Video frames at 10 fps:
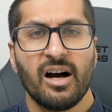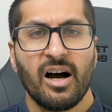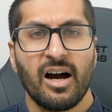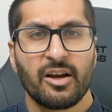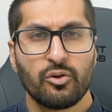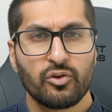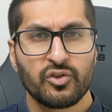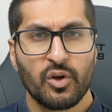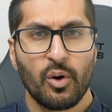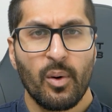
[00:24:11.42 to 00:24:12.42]
I
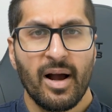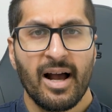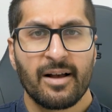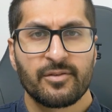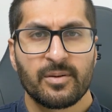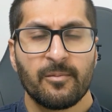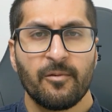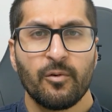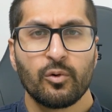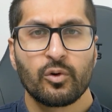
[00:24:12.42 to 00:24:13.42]
also have some
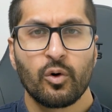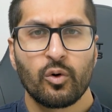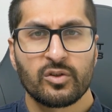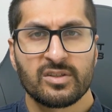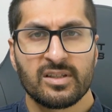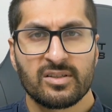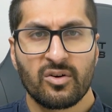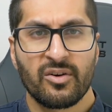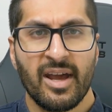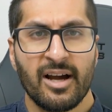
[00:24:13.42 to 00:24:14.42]
full courses
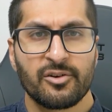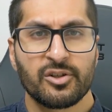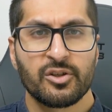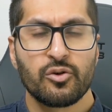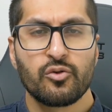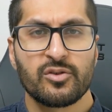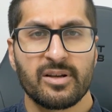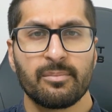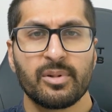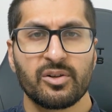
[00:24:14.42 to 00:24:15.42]
on how to use
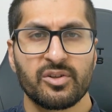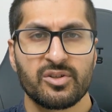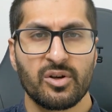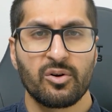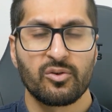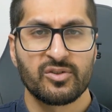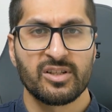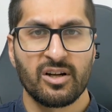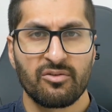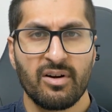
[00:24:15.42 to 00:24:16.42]
and build a Zoho
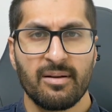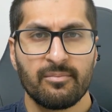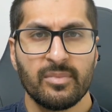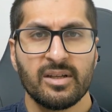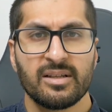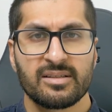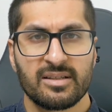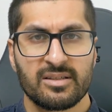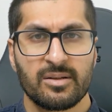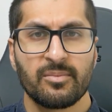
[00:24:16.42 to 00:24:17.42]
CRM
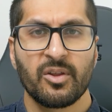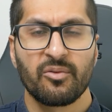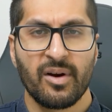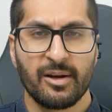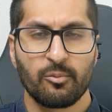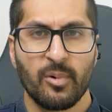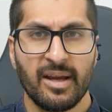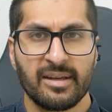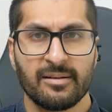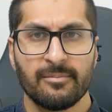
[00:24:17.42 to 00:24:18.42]
system the right way.